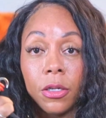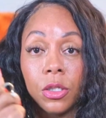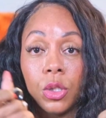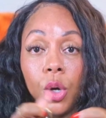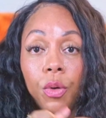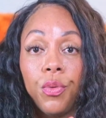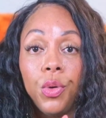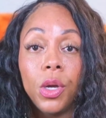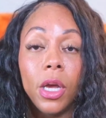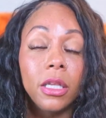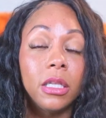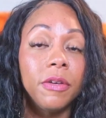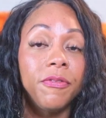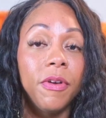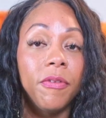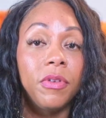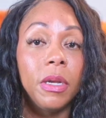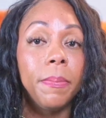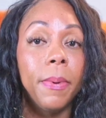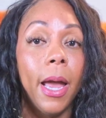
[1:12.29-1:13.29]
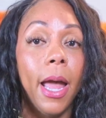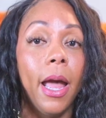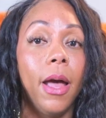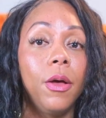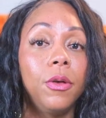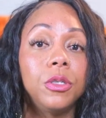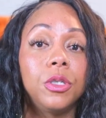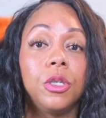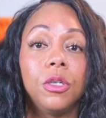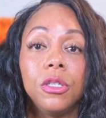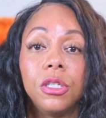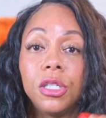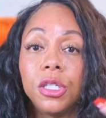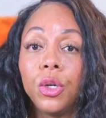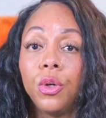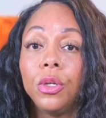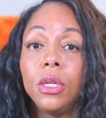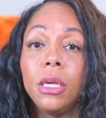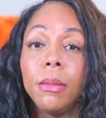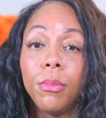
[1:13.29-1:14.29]
So if you get to 50 pounds and you
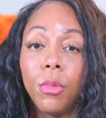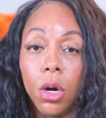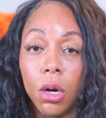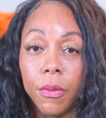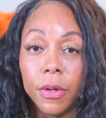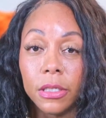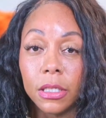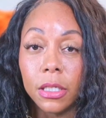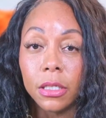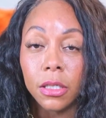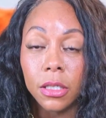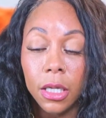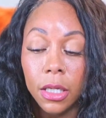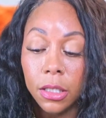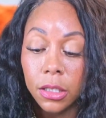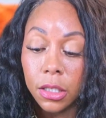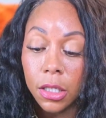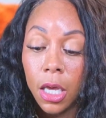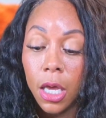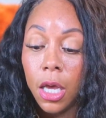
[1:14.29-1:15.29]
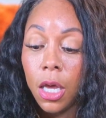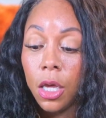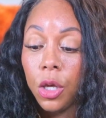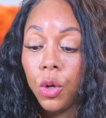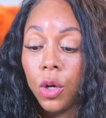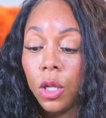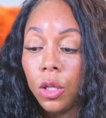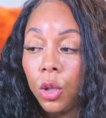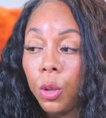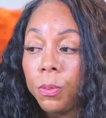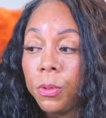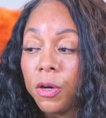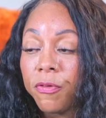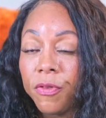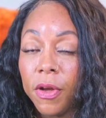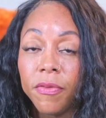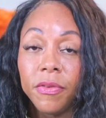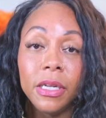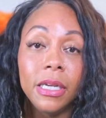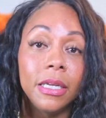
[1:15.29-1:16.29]
still need more resistance, you can loop your
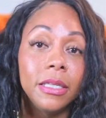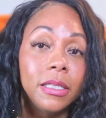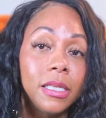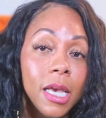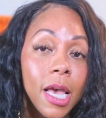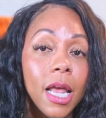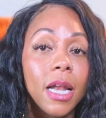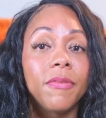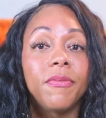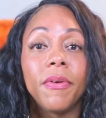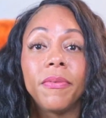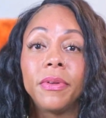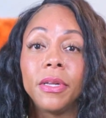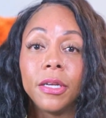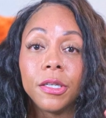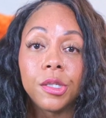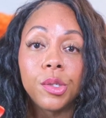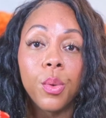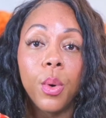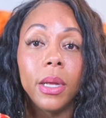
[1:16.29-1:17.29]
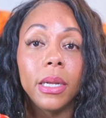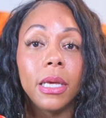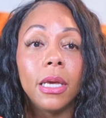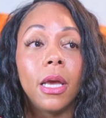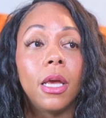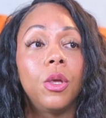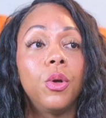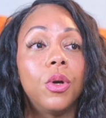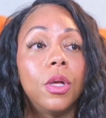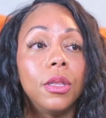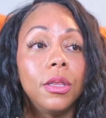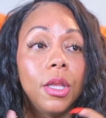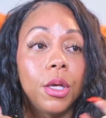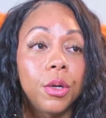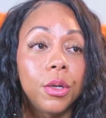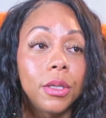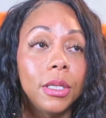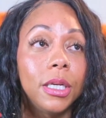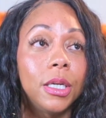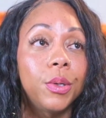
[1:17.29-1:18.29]
50 and 10, 50 and 20, and you can
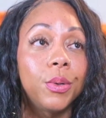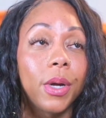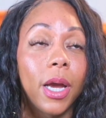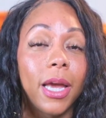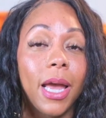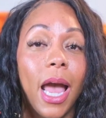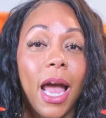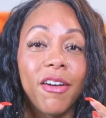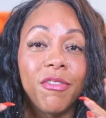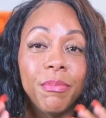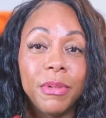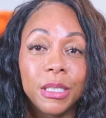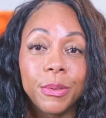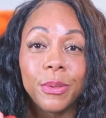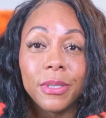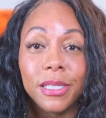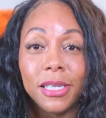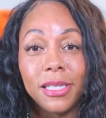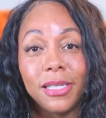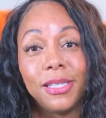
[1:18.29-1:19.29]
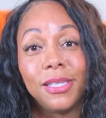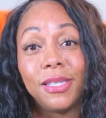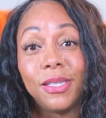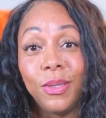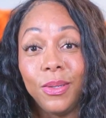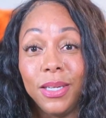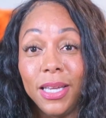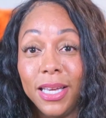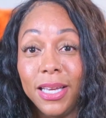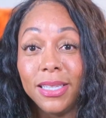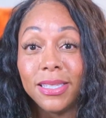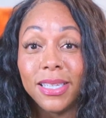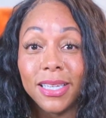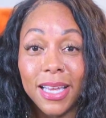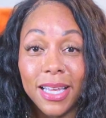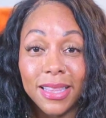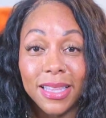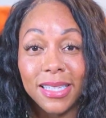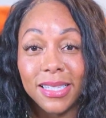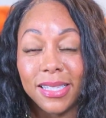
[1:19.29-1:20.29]
literally create however much resistance you need to
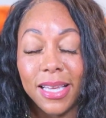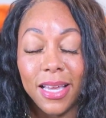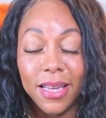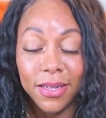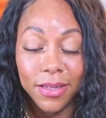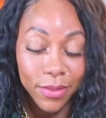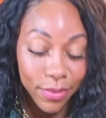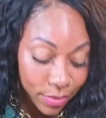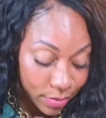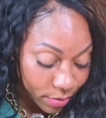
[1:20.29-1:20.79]
get this in.